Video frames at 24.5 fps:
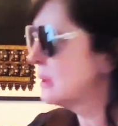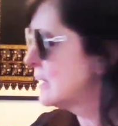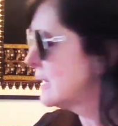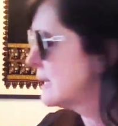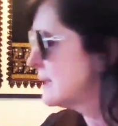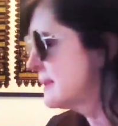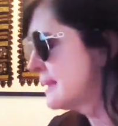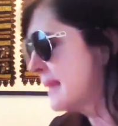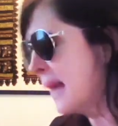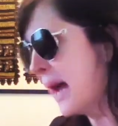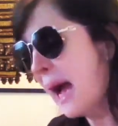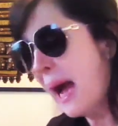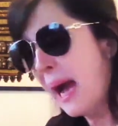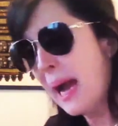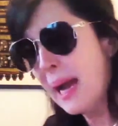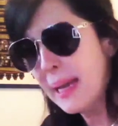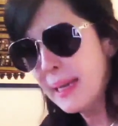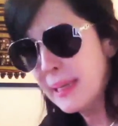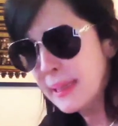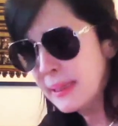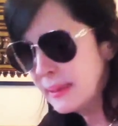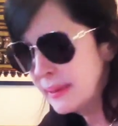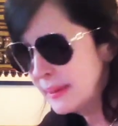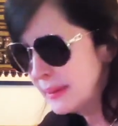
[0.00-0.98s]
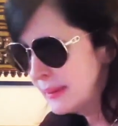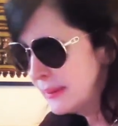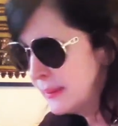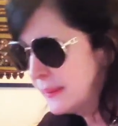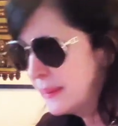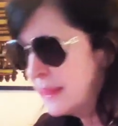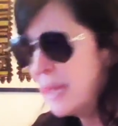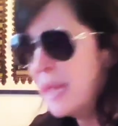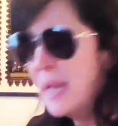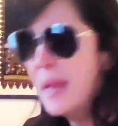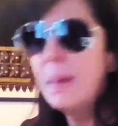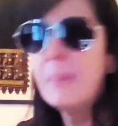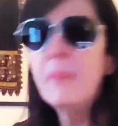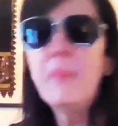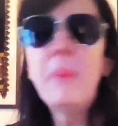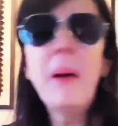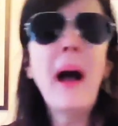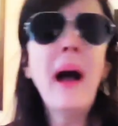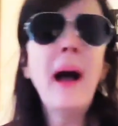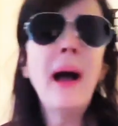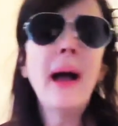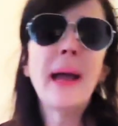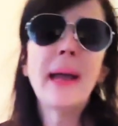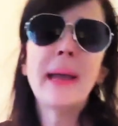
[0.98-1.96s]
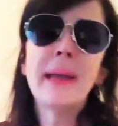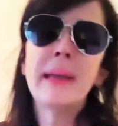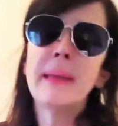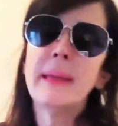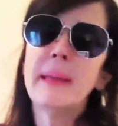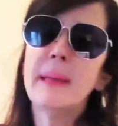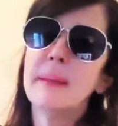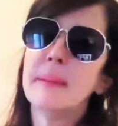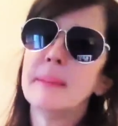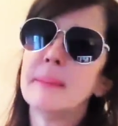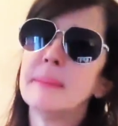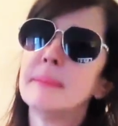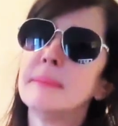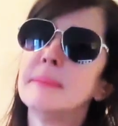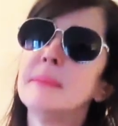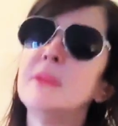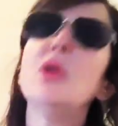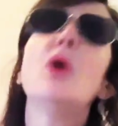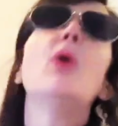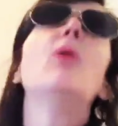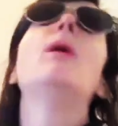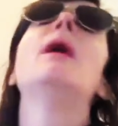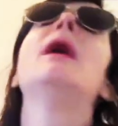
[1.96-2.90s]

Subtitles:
the side by no